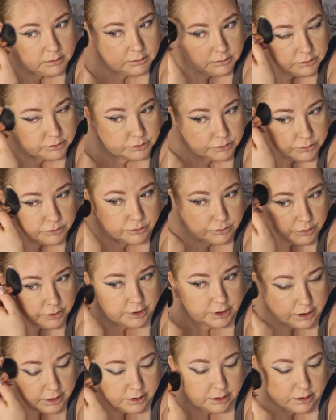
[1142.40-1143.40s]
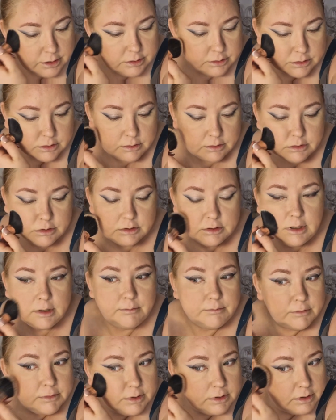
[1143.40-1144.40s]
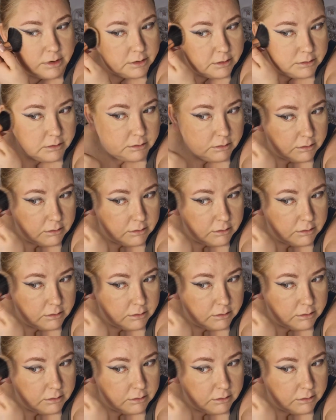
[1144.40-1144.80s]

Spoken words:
2 years or something,